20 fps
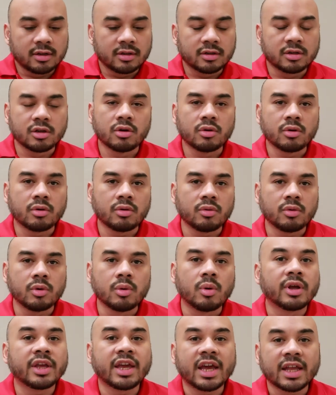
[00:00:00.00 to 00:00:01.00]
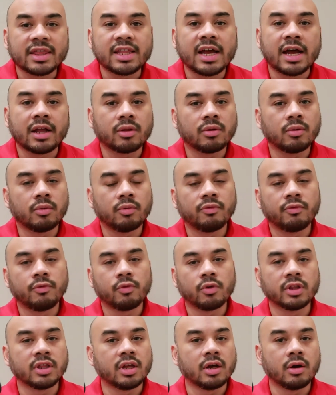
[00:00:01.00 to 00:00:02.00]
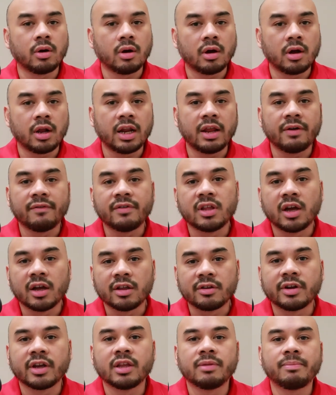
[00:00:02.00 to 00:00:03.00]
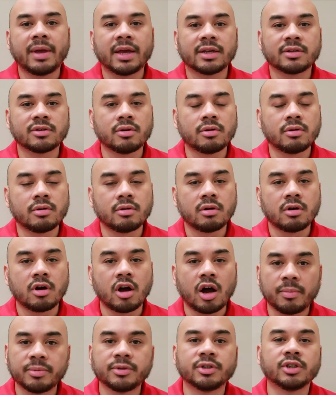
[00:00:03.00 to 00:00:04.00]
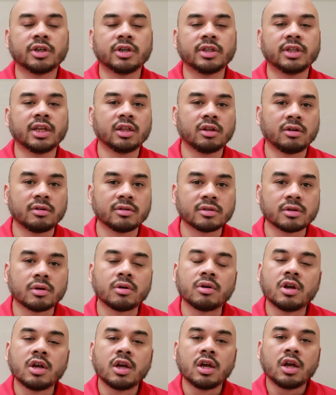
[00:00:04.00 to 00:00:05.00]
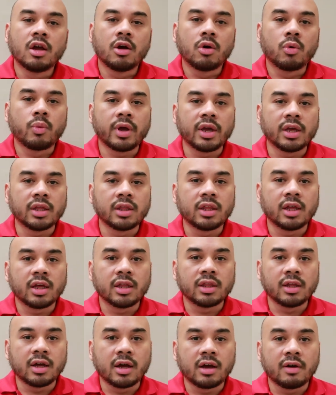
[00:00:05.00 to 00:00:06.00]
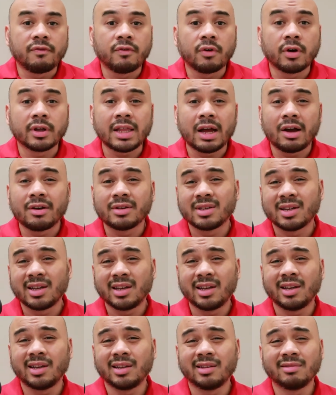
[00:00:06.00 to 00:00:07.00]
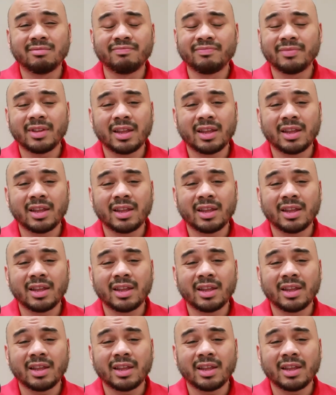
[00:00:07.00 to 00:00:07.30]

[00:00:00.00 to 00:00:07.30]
So you won't get that for the 1,100 peso option, and also with the 4,000